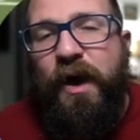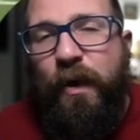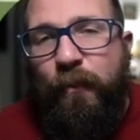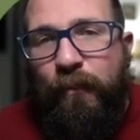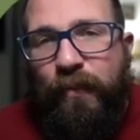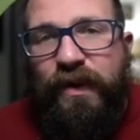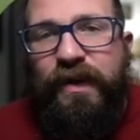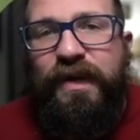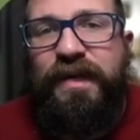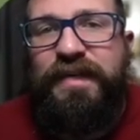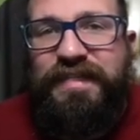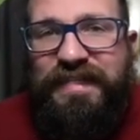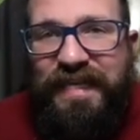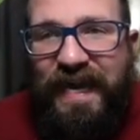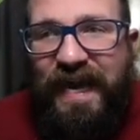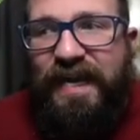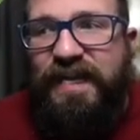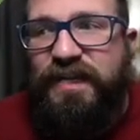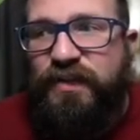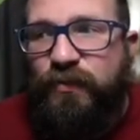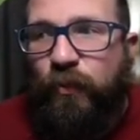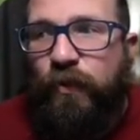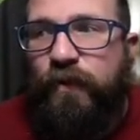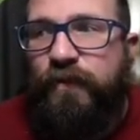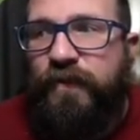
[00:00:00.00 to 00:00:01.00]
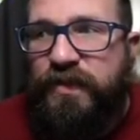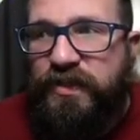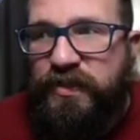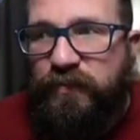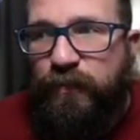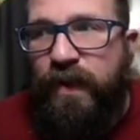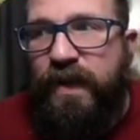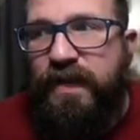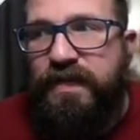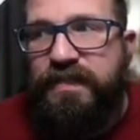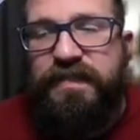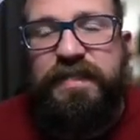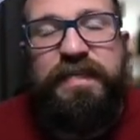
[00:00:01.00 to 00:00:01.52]
because that is where the
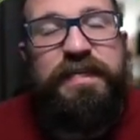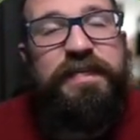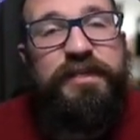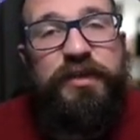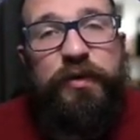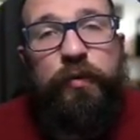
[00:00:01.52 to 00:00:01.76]
space is.